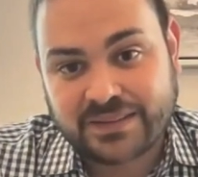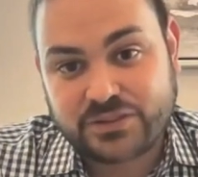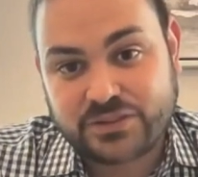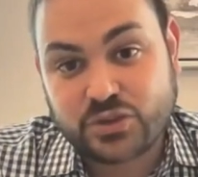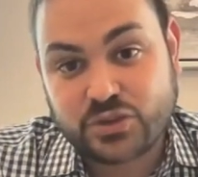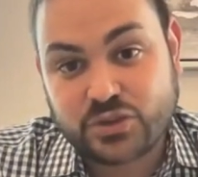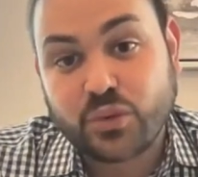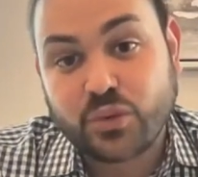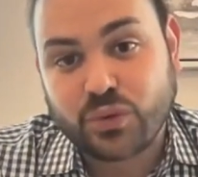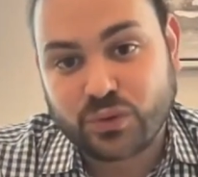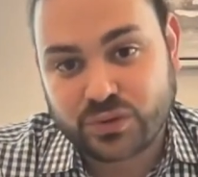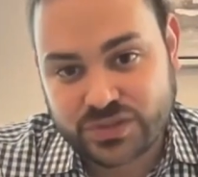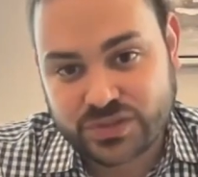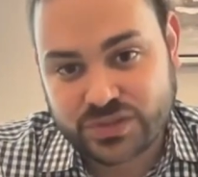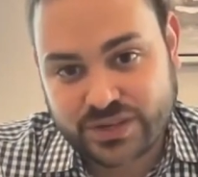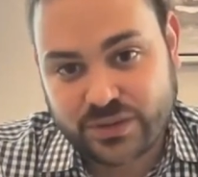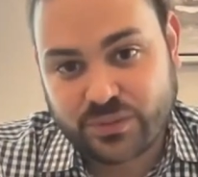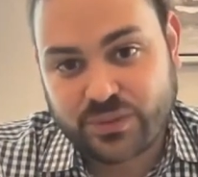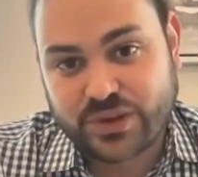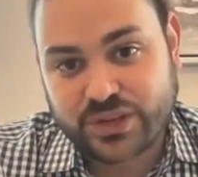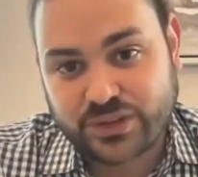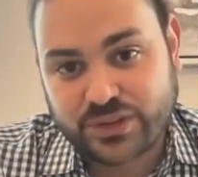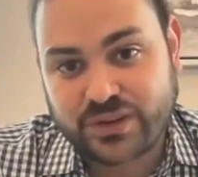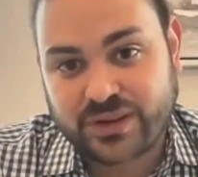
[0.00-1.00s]
tools that
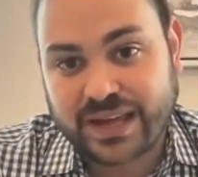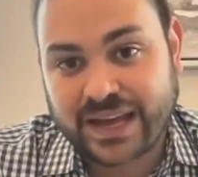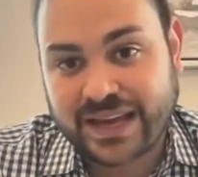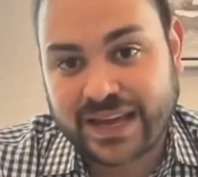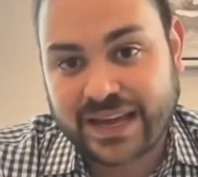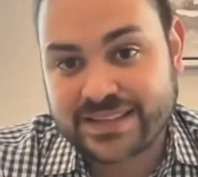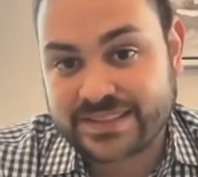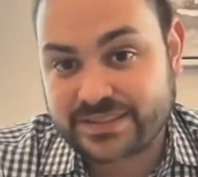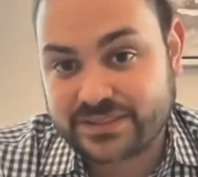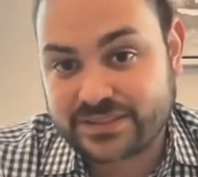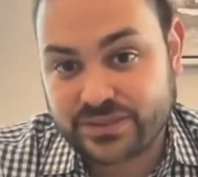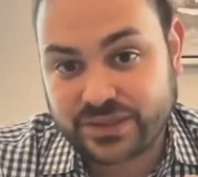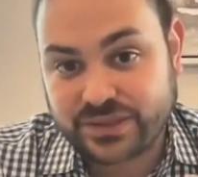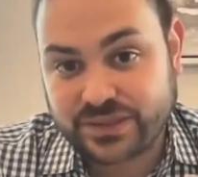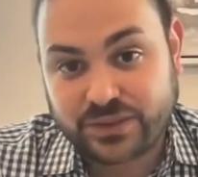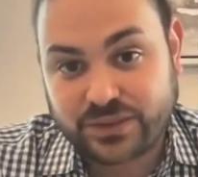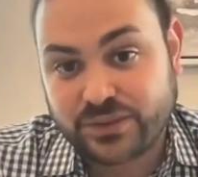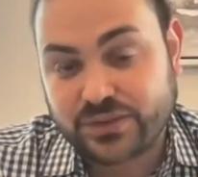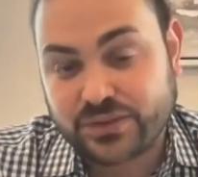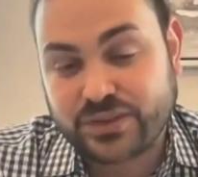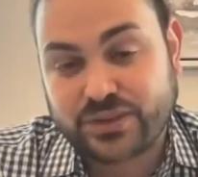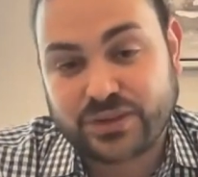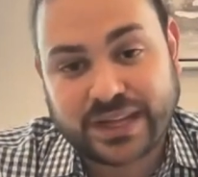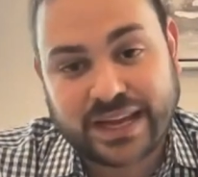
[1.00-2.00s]
were utilized
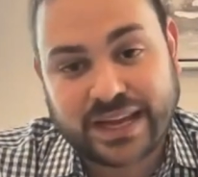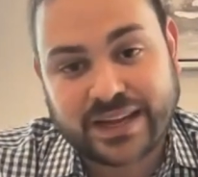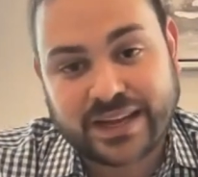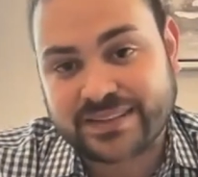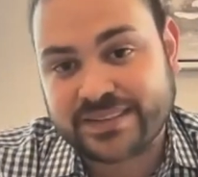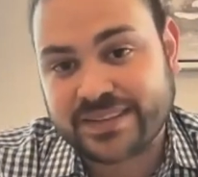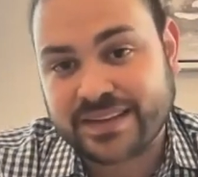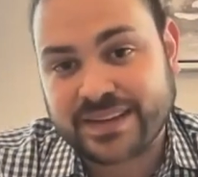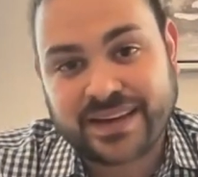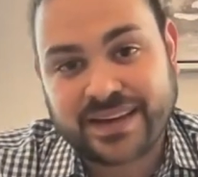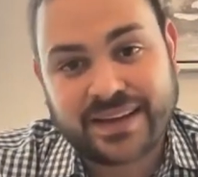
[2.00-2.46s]
to collect